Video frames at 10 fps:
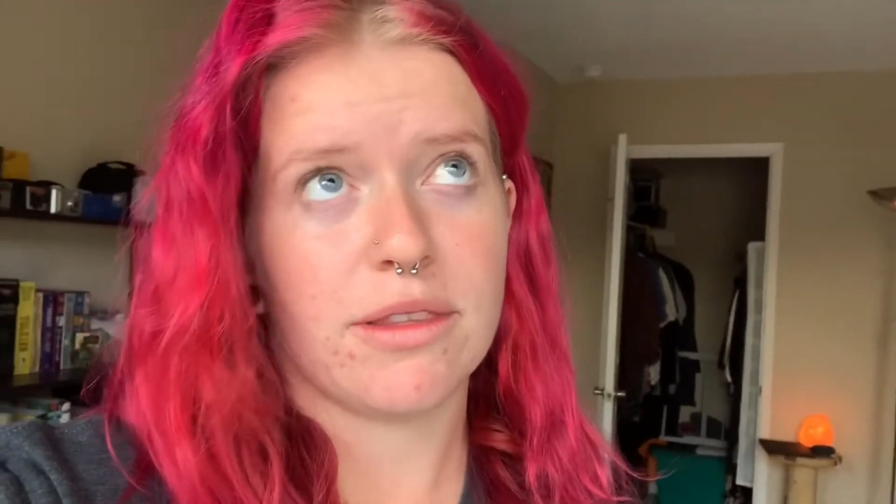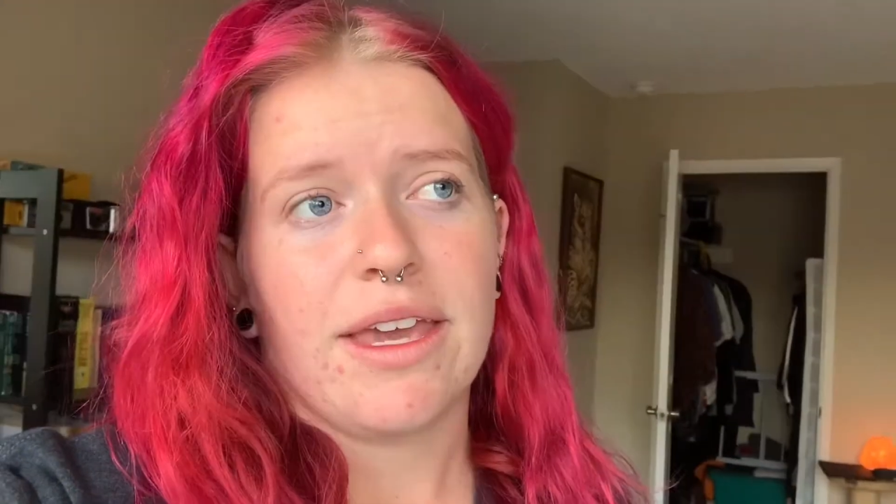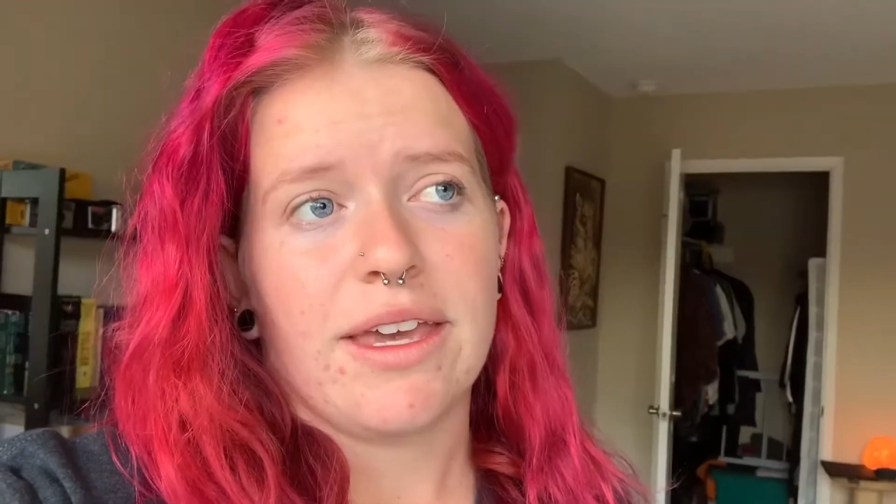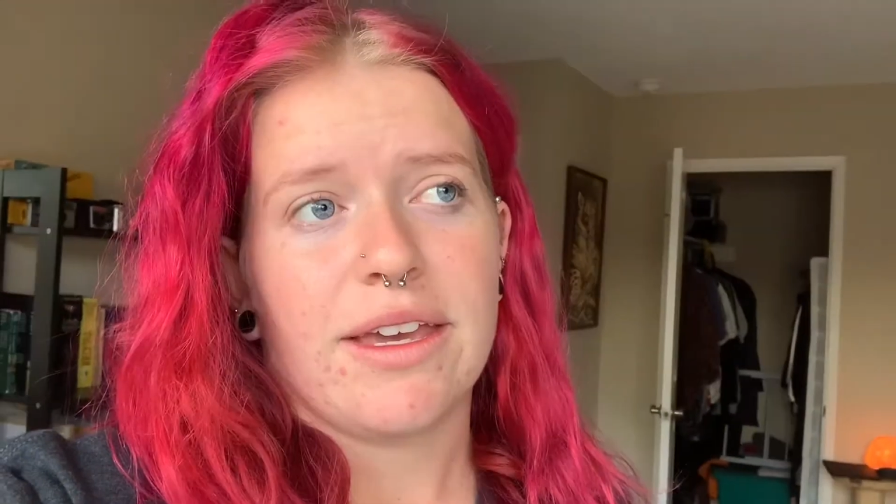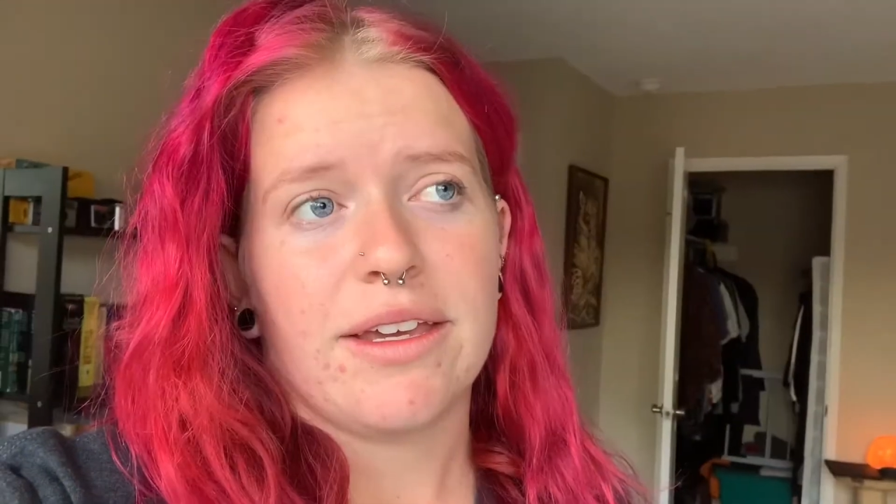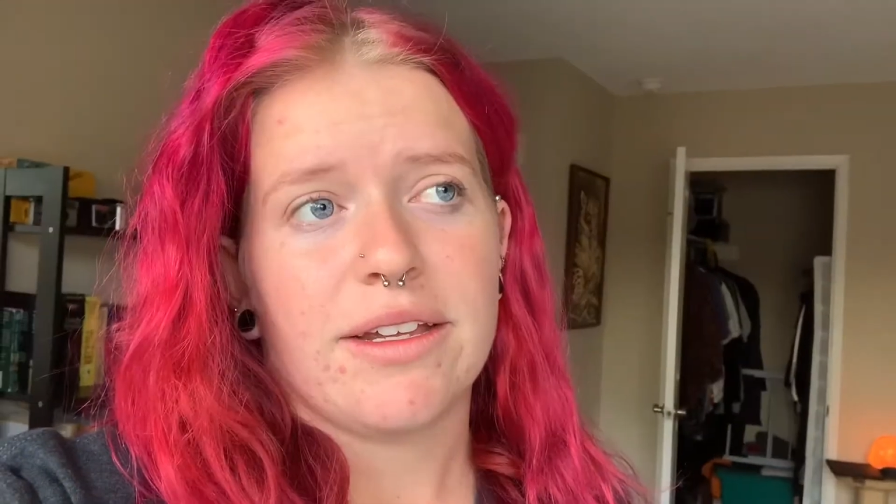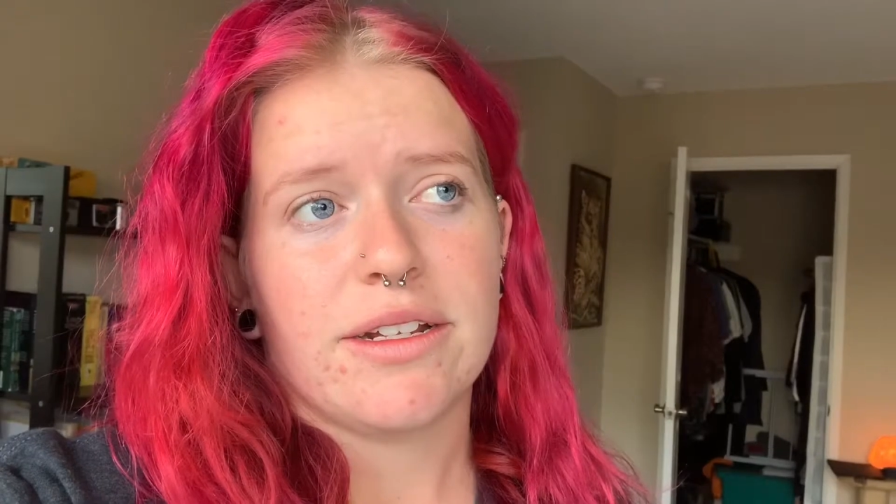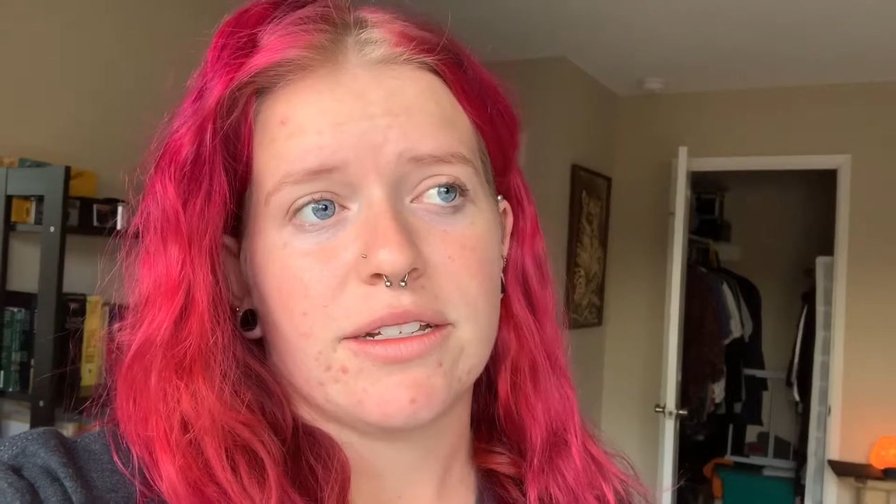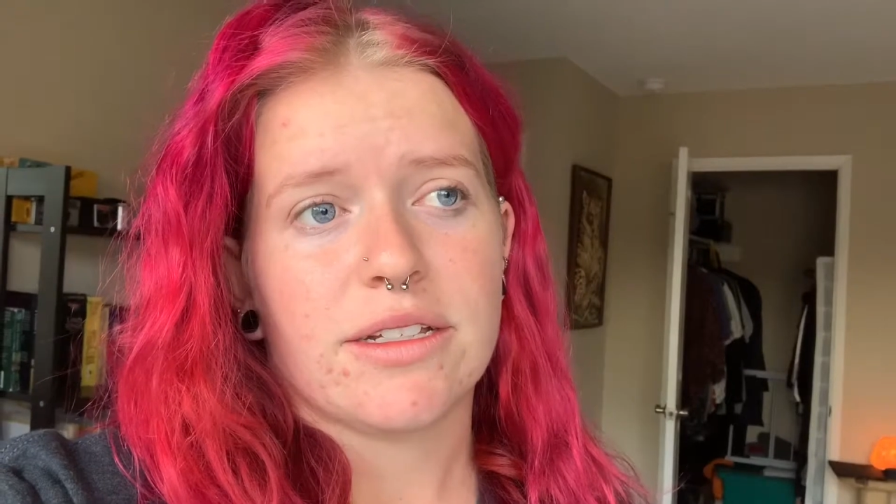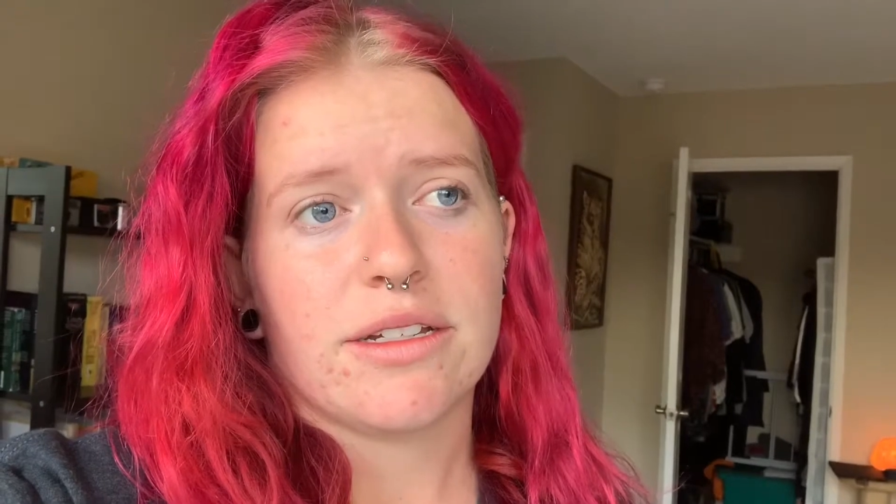
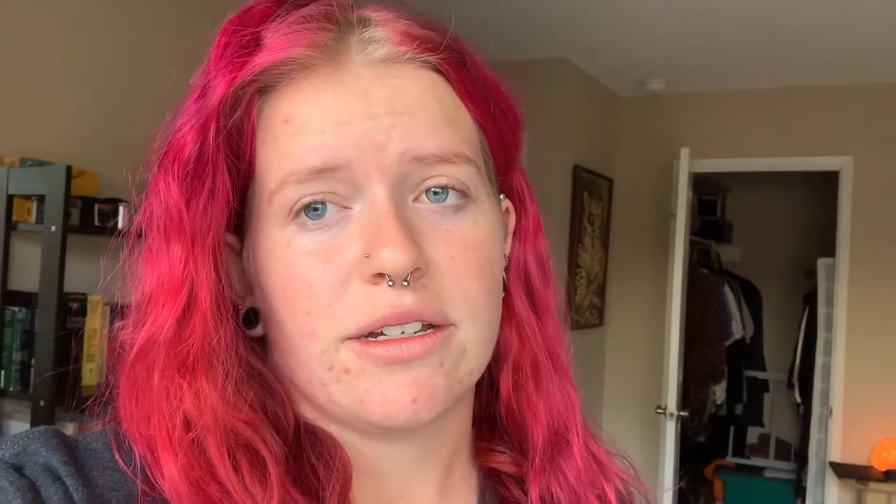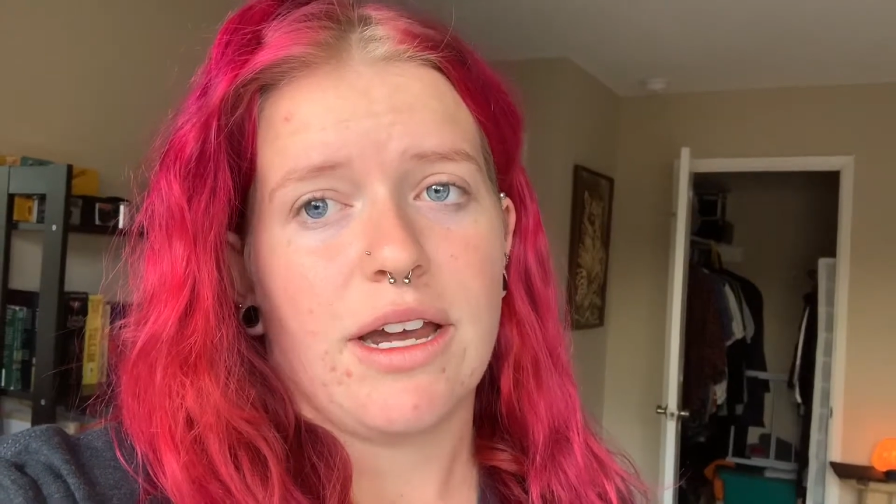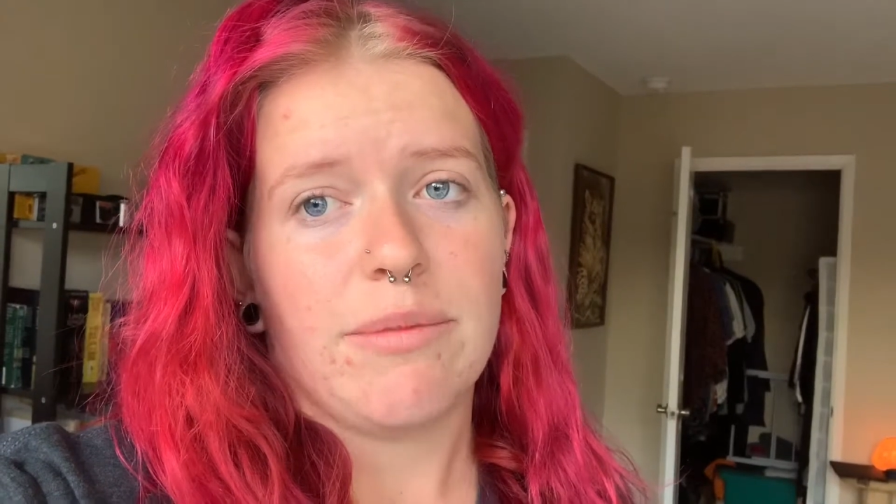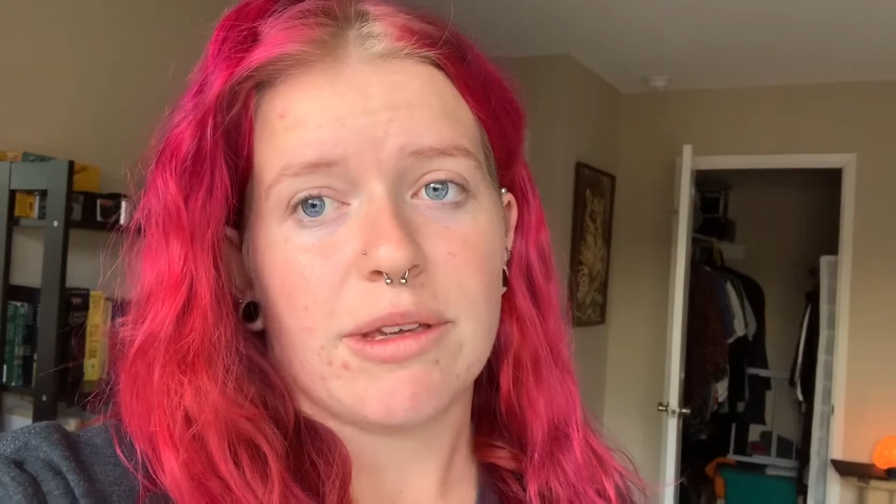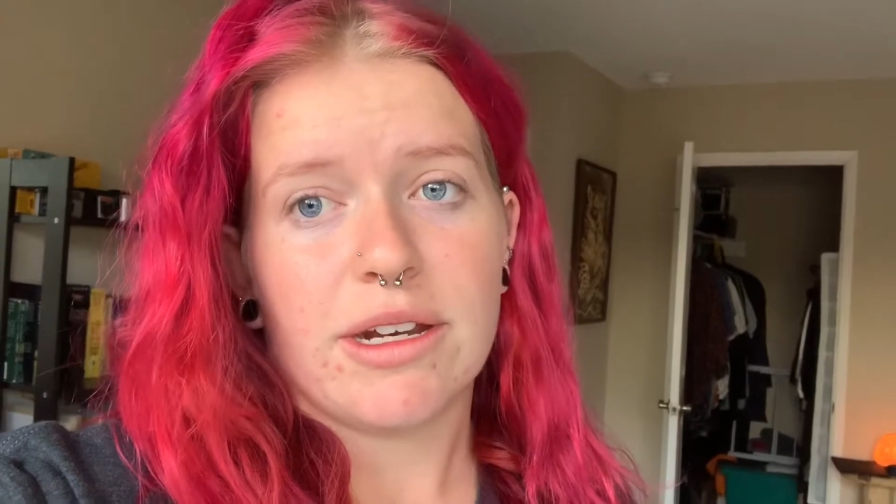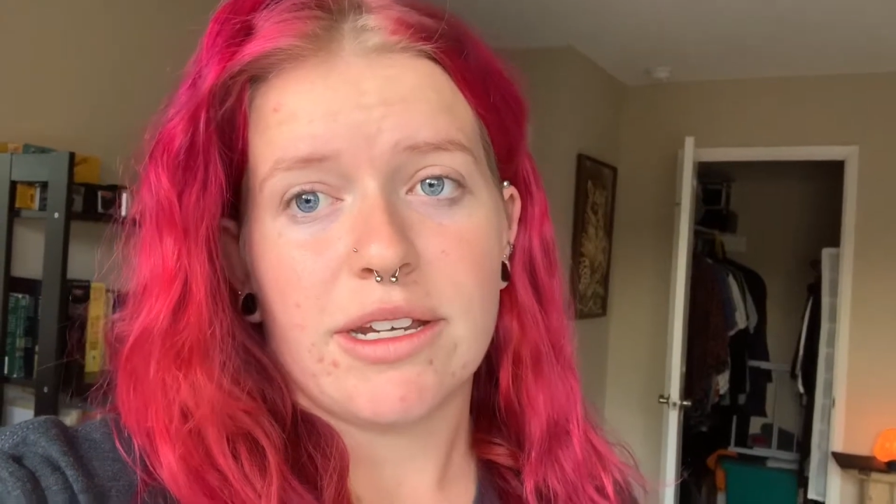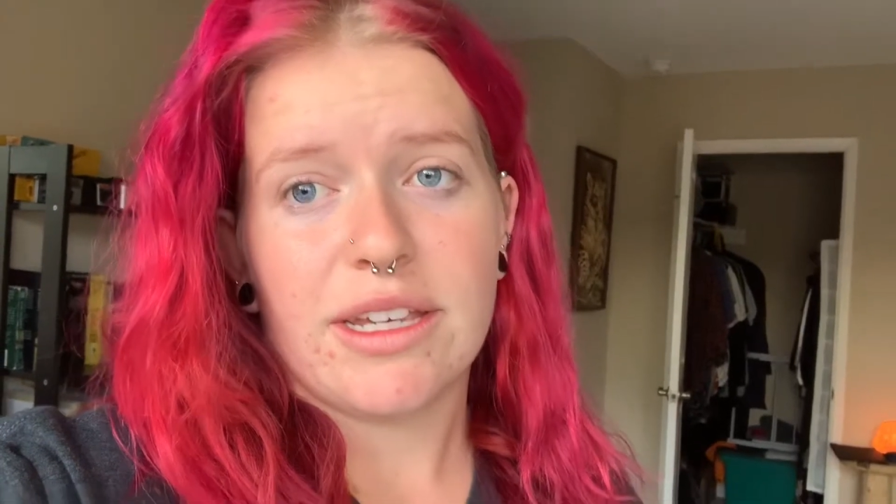And I'm gonna